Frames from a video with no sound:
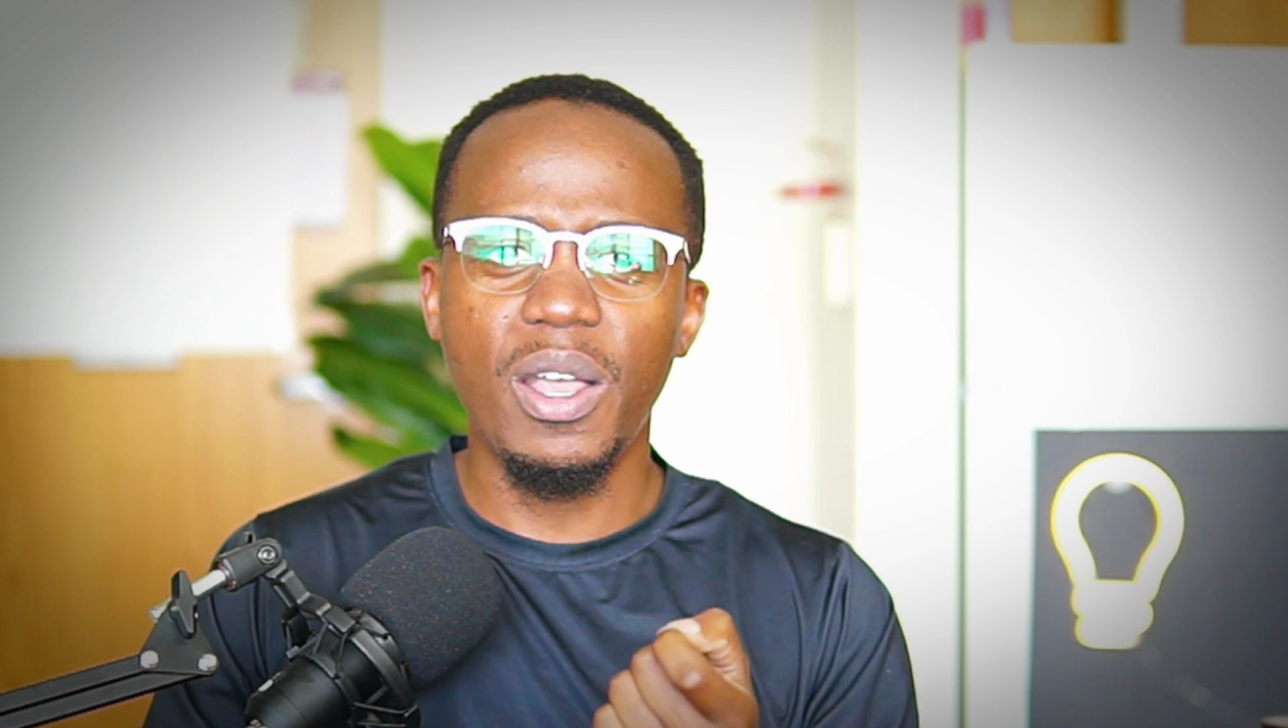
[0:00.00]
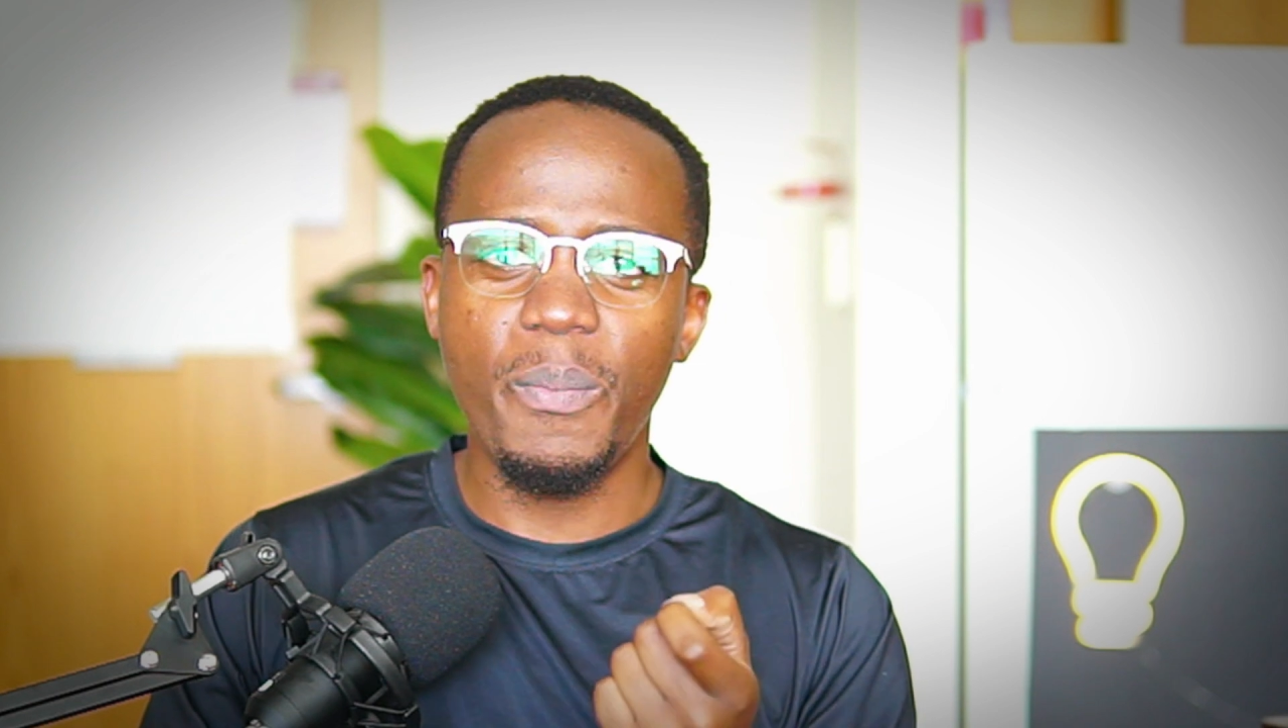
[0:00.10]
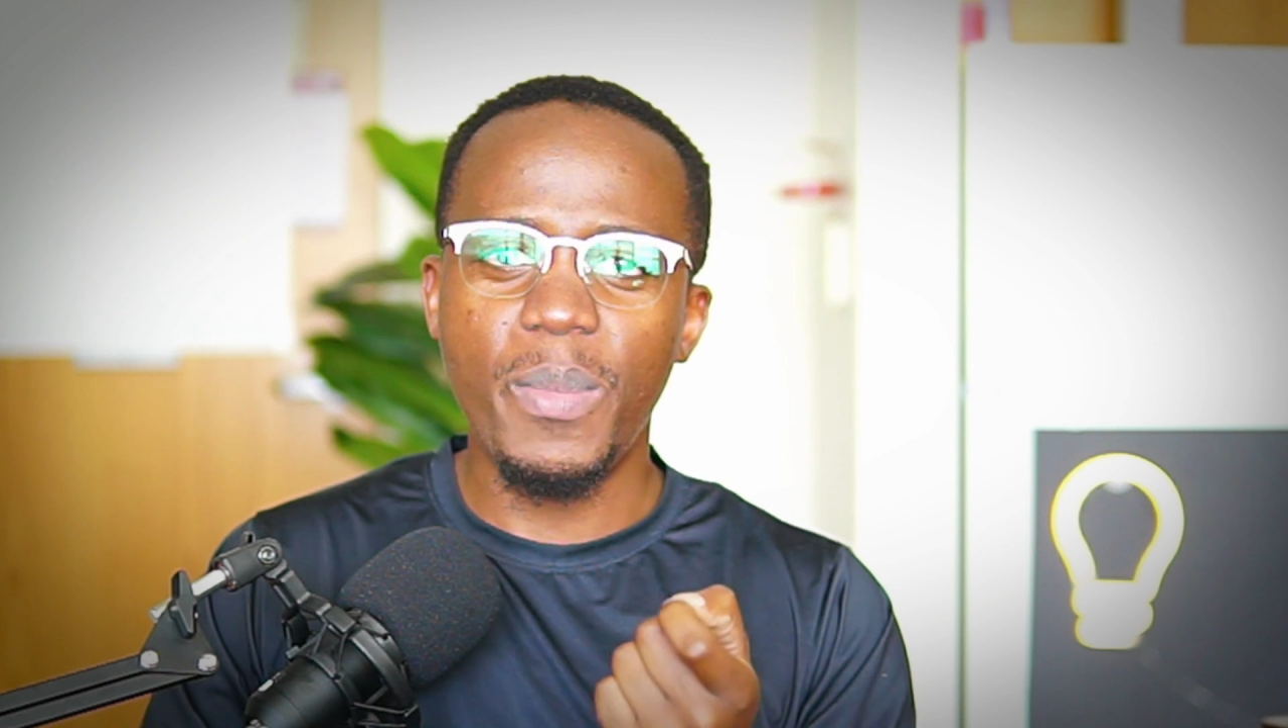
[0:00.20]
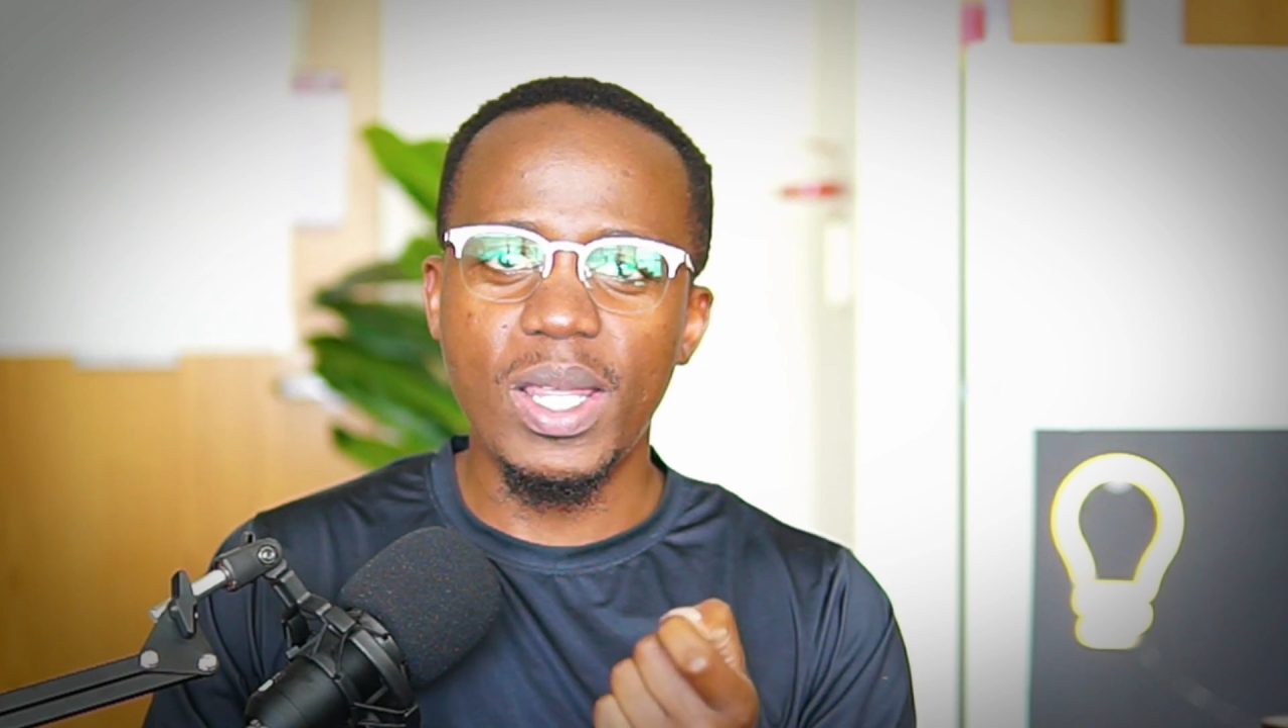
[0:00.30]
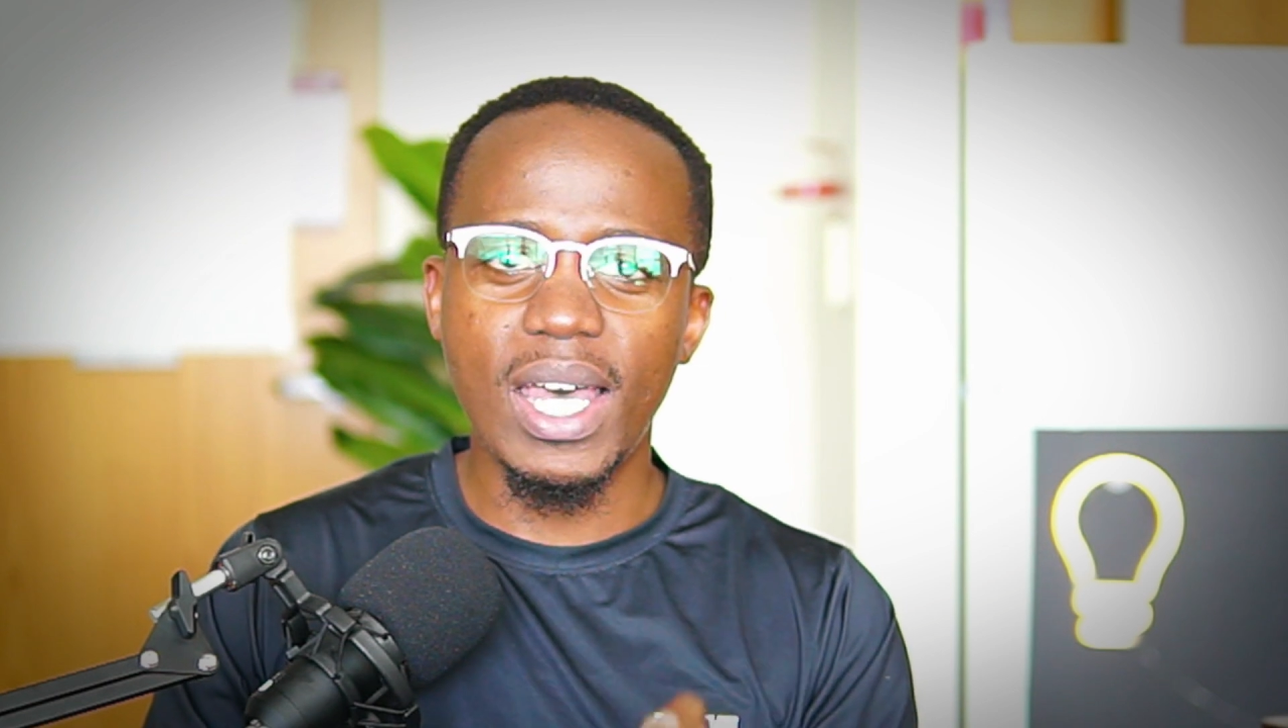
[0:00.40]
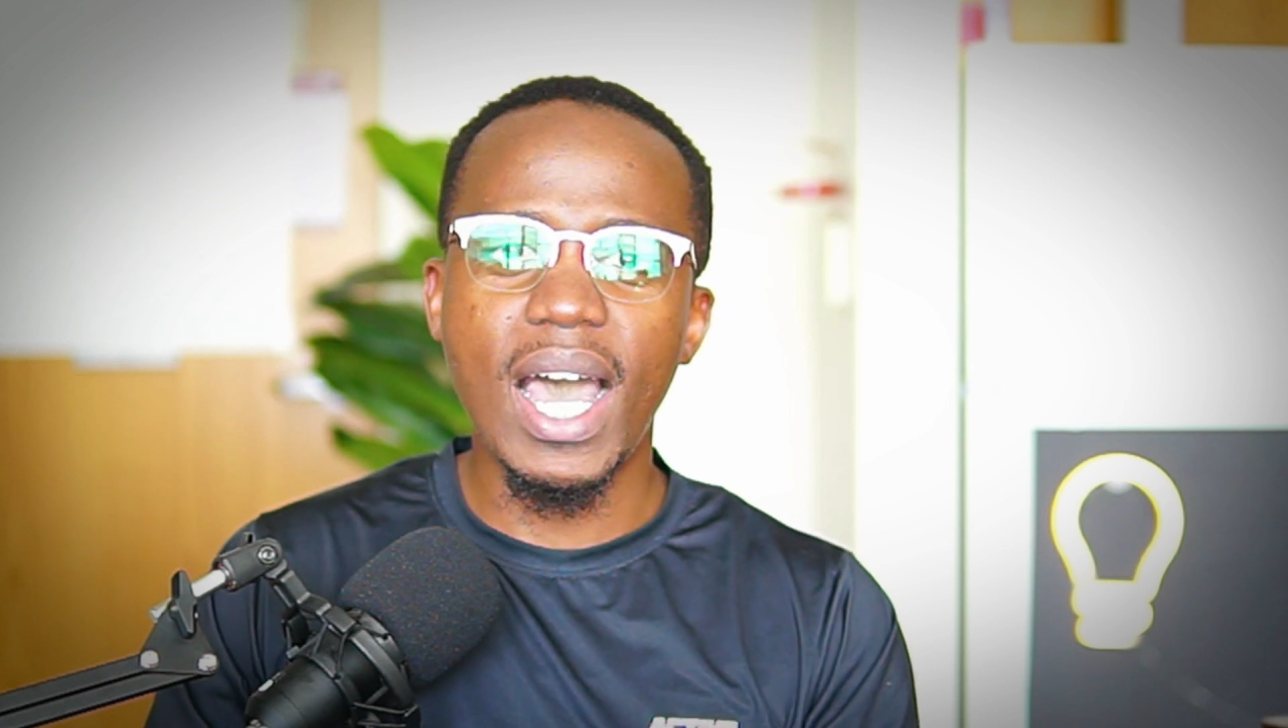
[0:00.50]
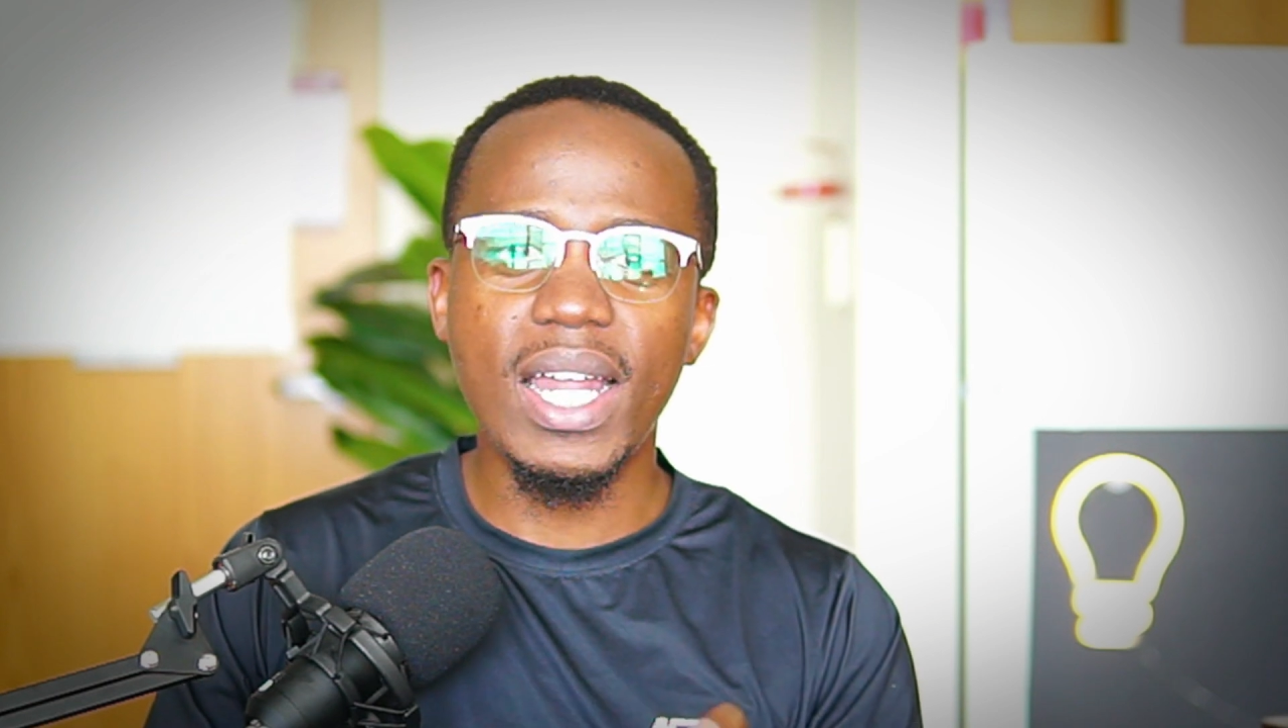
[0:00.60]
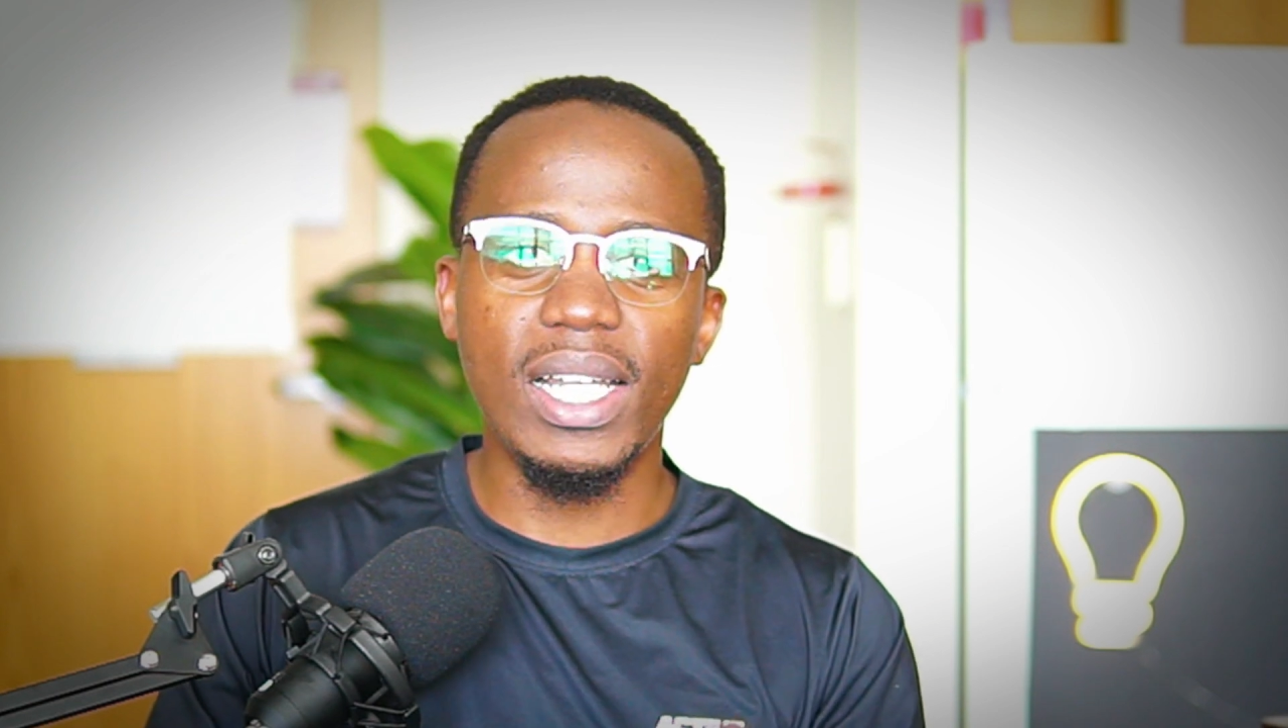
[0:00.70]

but that